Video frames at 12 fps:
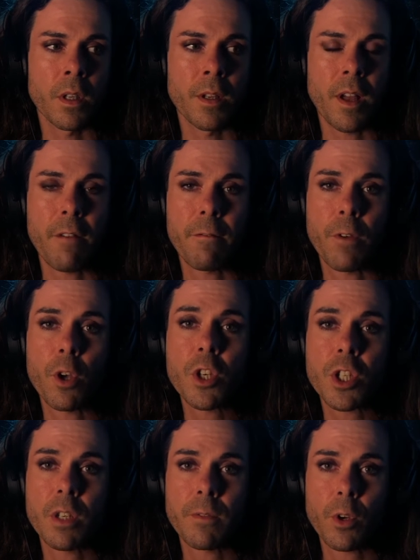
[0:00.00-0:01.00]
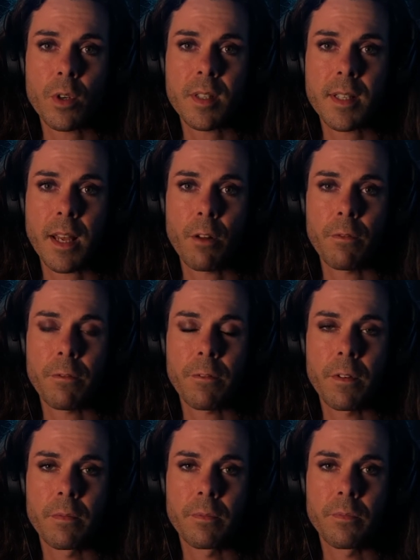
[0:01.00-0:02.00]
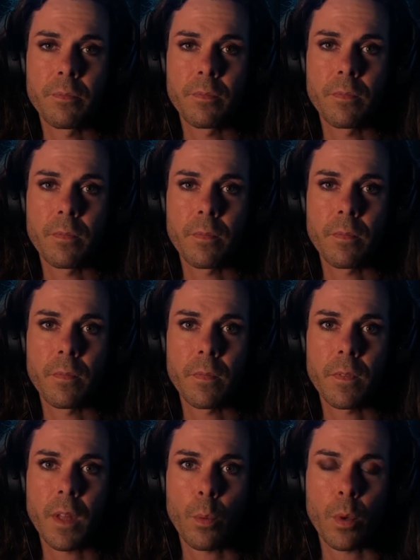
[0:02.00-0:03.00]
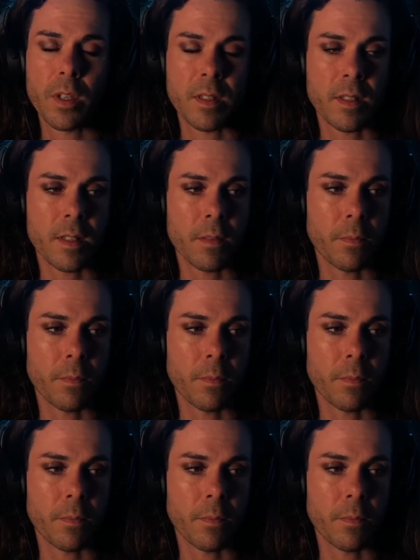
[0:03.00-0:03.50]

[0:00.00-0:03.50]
a version of yourself that was